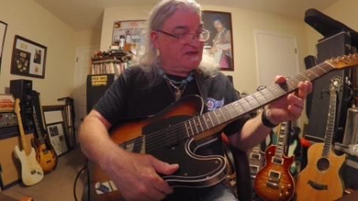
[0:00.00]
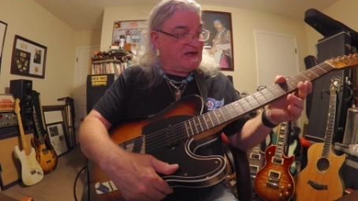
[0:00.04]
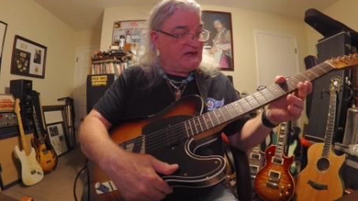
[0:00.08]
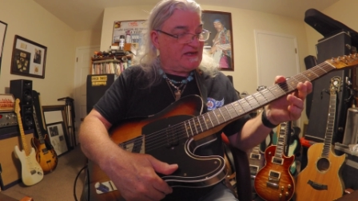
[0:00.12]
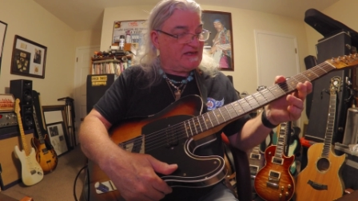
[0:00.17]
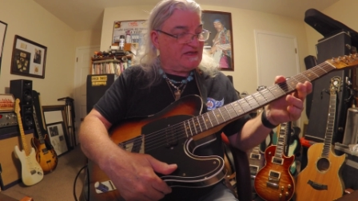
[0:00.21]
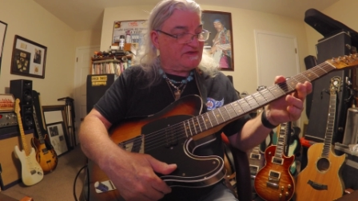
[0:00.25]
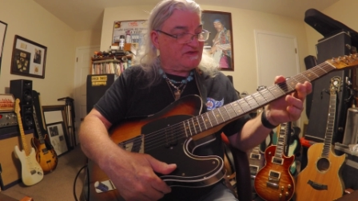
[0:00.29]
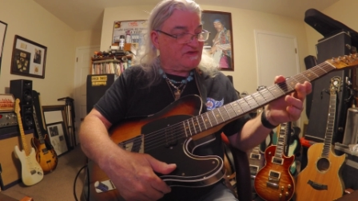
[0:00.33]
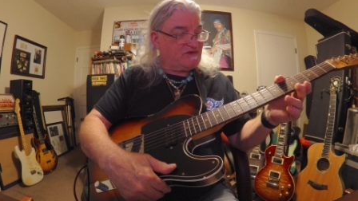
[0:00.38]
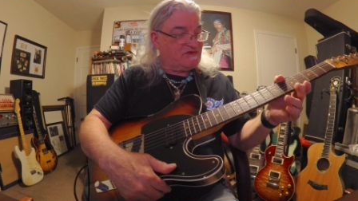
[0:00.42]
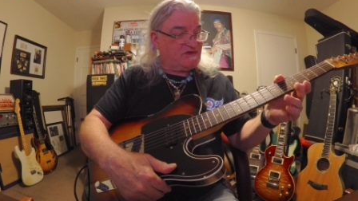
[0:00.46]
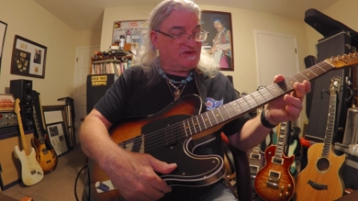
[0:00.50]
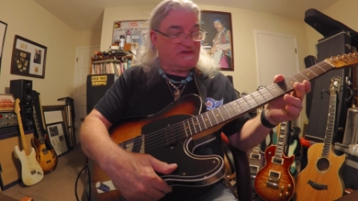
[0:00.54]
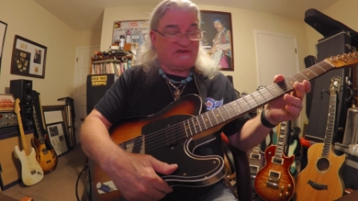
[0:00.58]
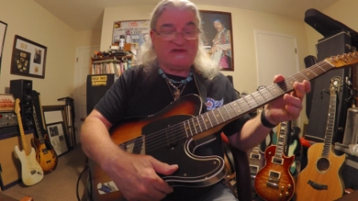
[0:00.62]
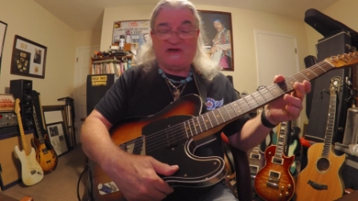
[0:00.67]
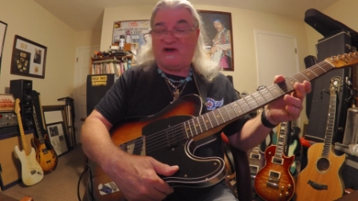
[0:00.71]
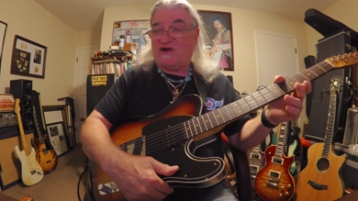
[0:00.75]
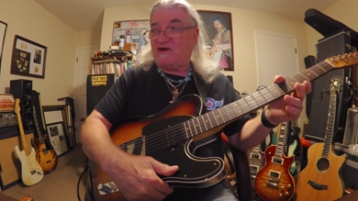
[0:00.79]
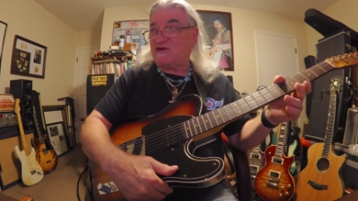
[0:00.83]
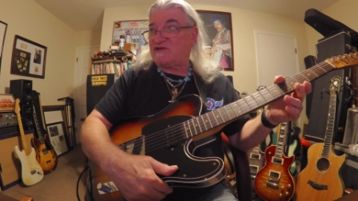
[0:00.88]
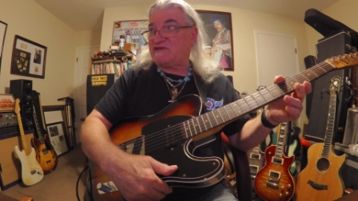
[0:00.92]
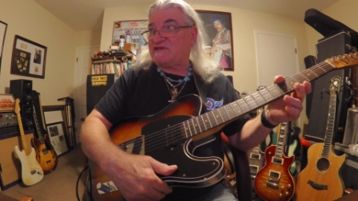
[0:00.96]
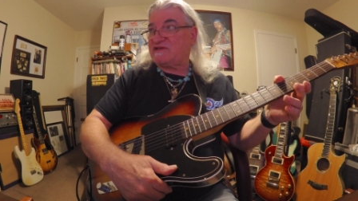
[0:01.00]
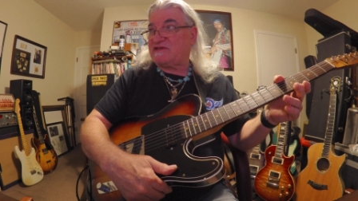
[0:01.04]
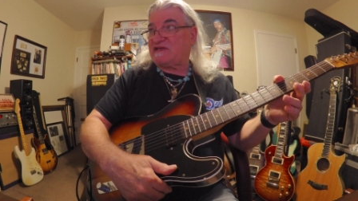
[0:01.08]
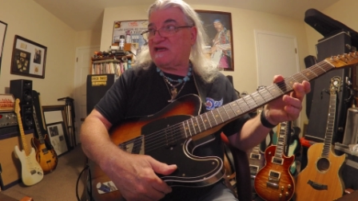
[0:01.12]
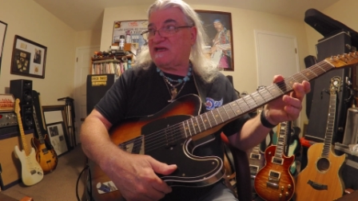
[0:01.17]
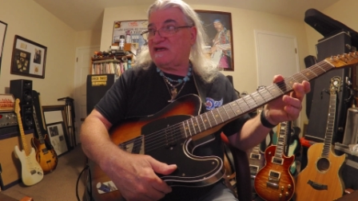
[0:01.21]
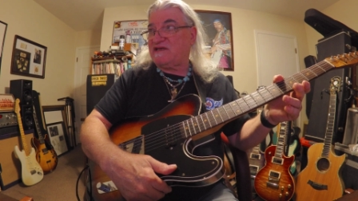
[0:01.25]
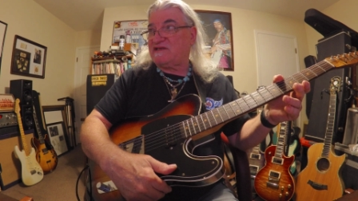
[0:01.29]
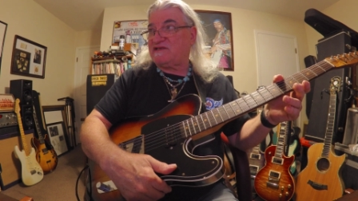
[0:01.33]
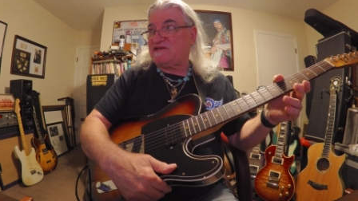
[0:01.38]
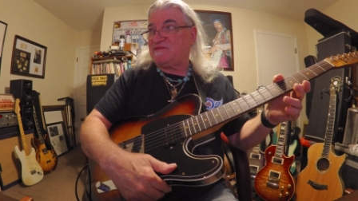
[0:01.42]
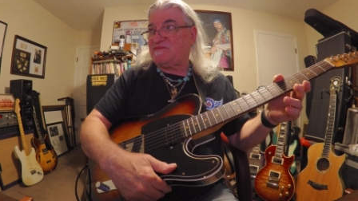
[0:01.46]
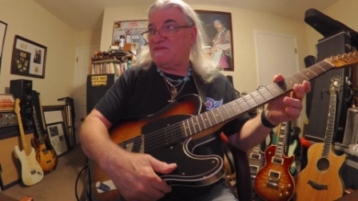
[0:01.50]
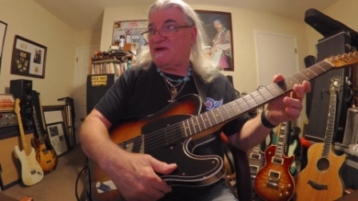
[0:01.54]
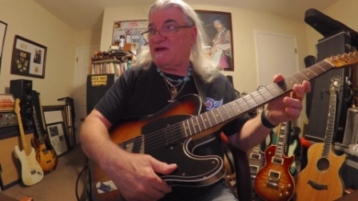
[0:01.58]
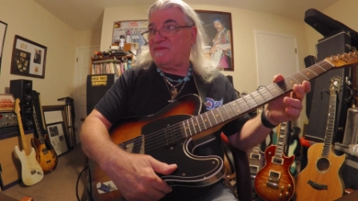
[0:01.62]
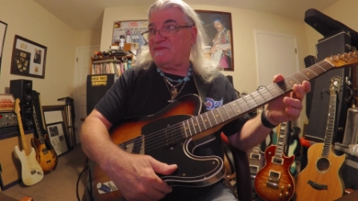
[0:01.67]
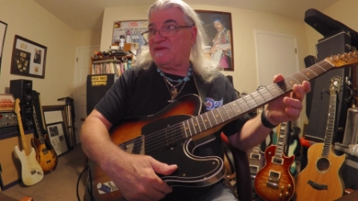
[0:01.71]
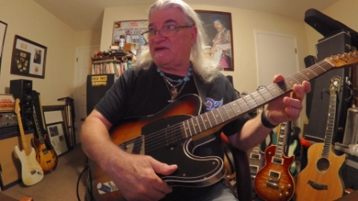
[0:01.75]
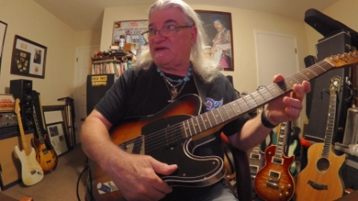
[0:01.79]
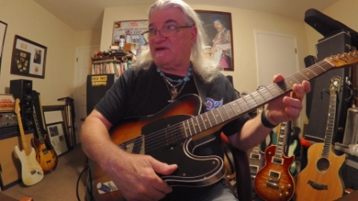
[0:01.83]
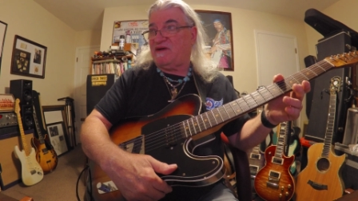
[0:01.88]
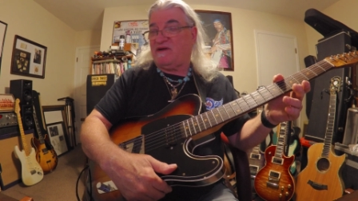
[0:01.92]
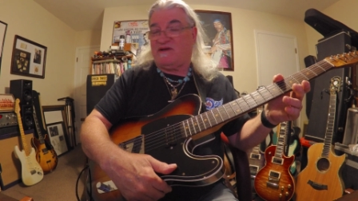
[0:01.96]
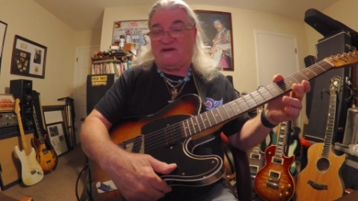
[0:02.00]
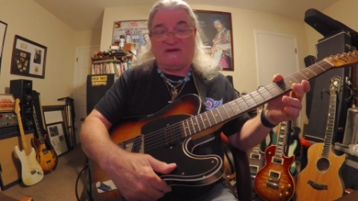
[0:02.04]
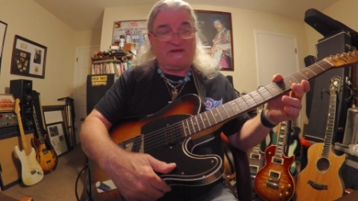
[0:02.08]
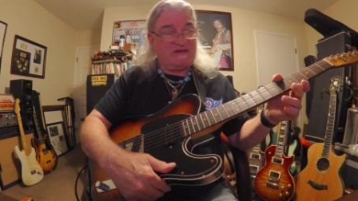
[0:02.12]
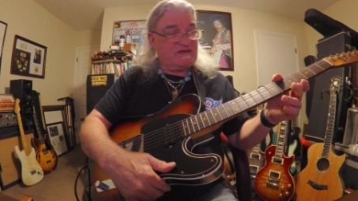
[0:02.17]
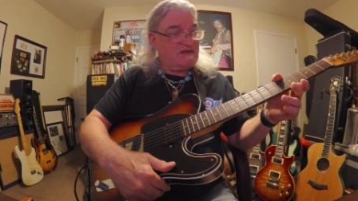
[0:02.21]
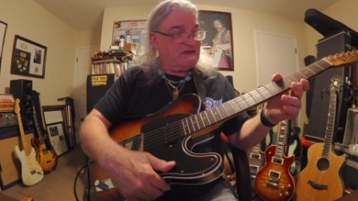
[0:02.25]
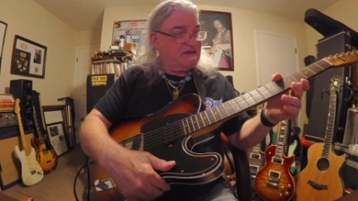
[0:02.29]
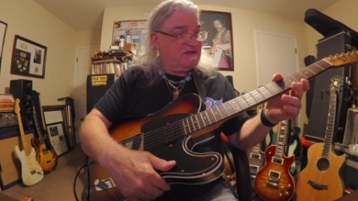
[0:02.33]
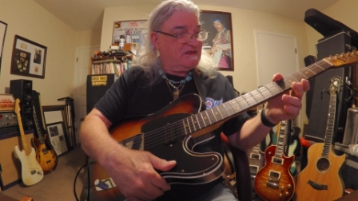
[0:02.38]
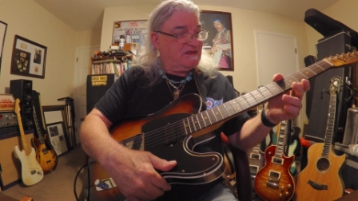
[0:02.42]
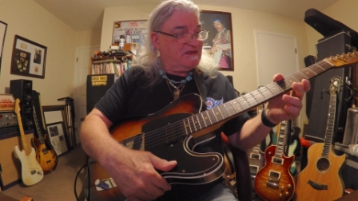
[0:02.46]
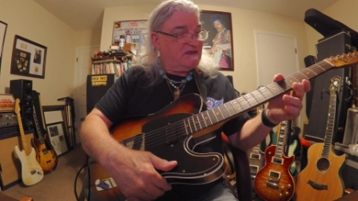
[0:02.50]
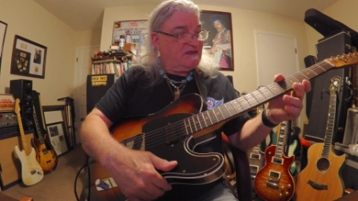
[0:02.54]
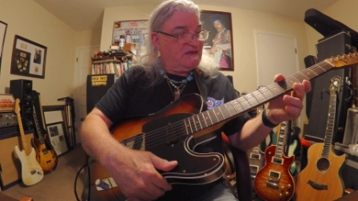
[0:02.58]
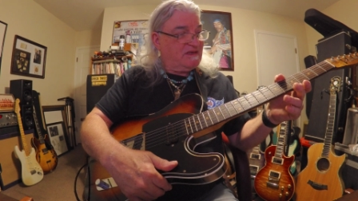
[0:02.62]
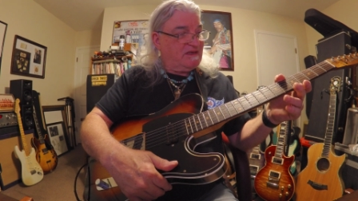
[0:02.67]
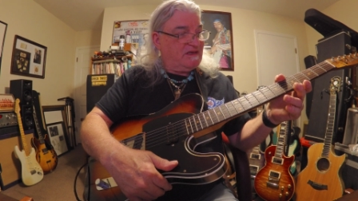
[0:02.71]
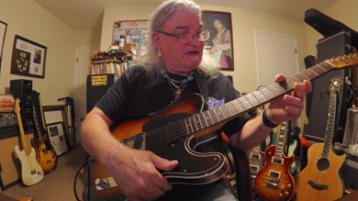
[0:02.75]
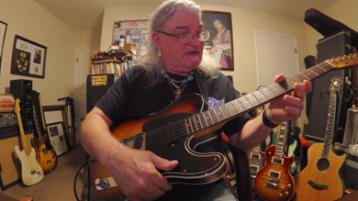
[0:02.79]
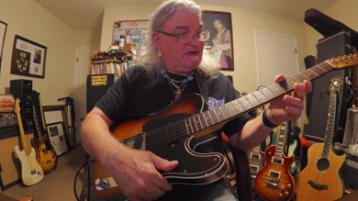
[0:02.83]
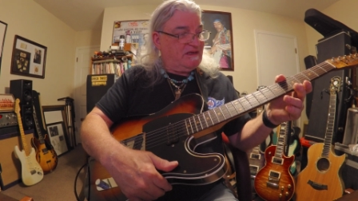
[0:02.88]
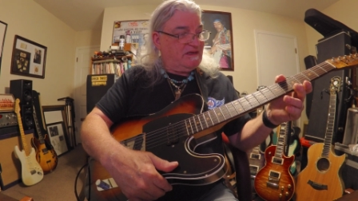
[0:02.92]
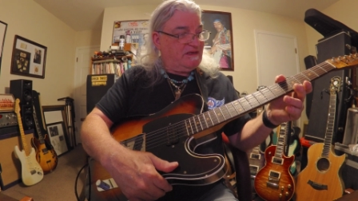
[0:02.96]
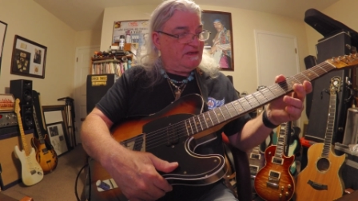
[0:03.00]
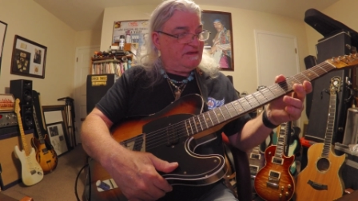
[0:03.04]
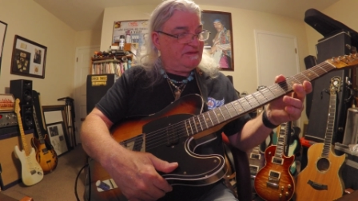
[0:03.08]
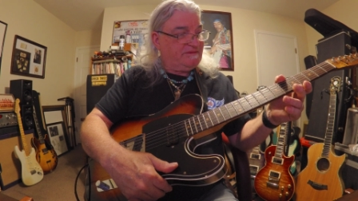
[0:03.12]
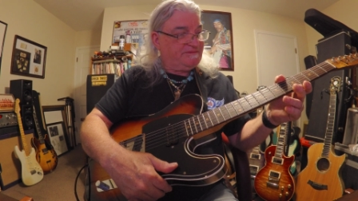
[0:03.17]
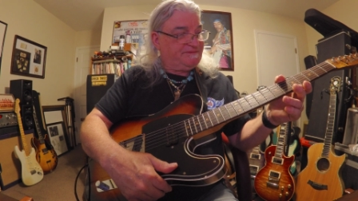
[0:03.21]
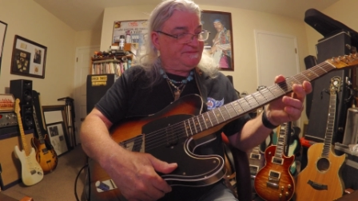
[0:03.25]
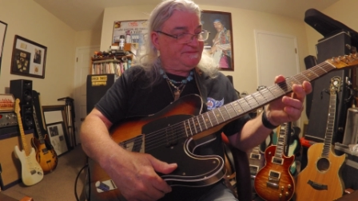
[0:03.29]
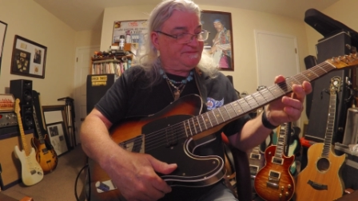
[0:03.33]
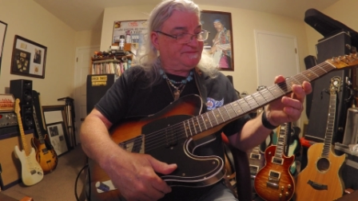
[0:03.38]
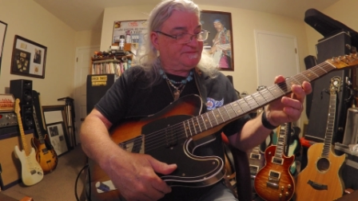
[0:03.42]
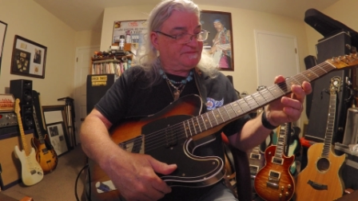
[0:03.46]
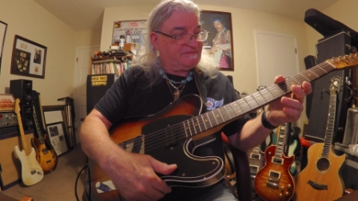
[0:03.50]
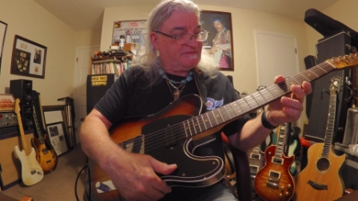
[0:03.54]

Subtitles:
I guess on a dark stage it might be hard, um,